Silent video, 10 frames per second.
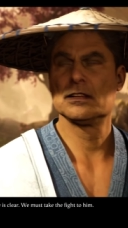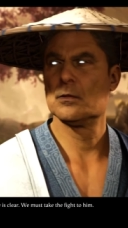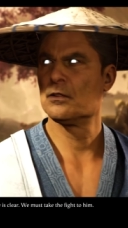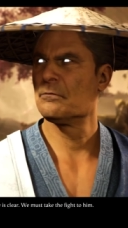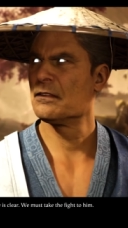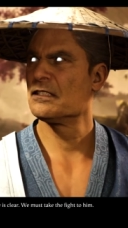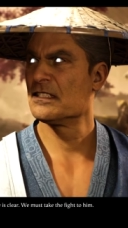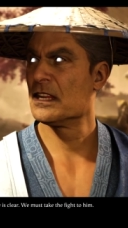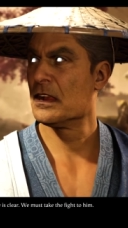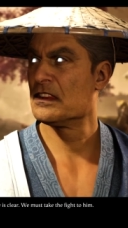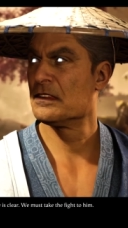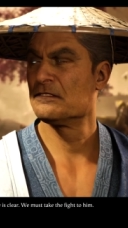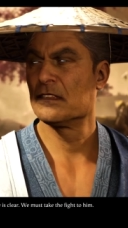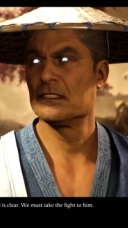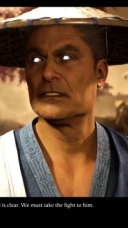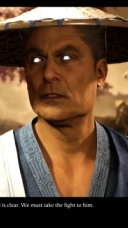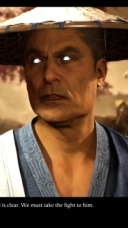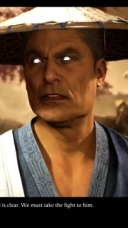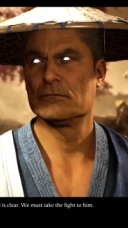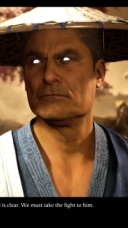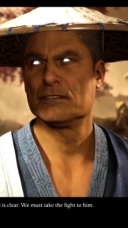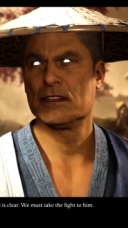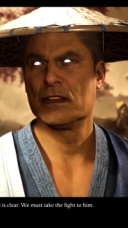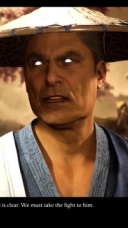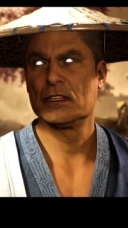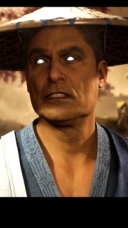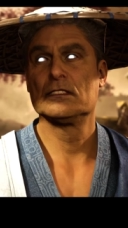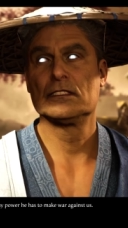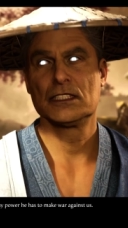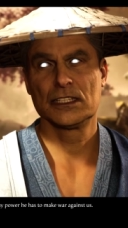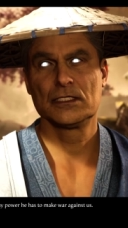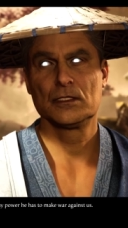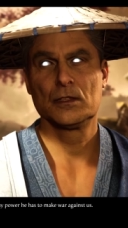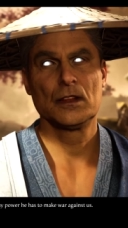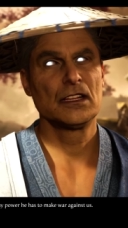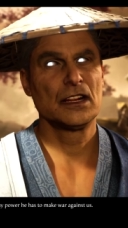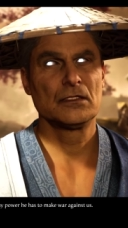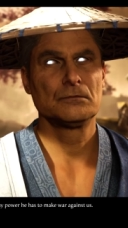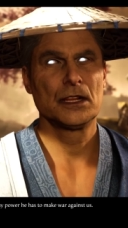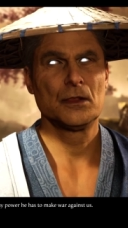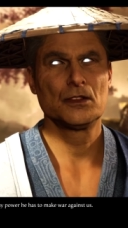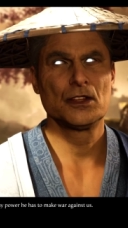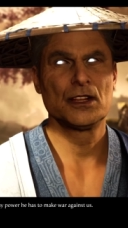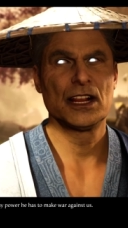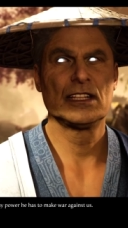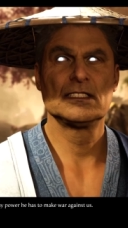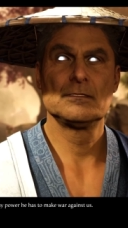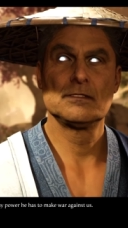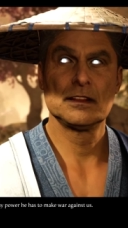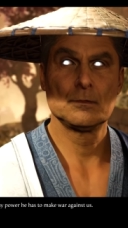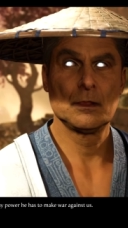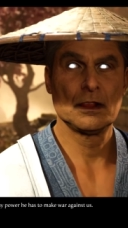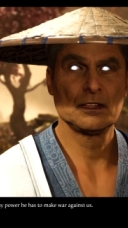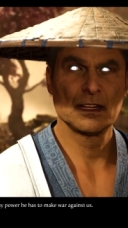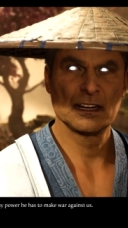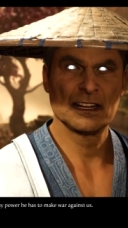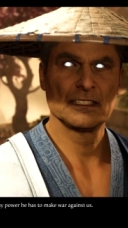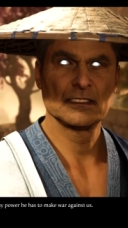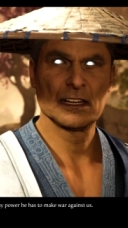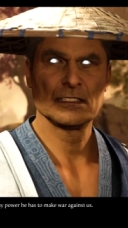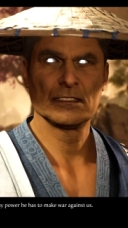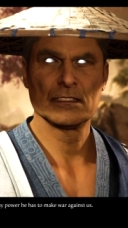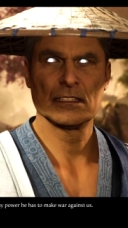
We must take the fight to him. He's not, though. Destroy any power he has to make war against us.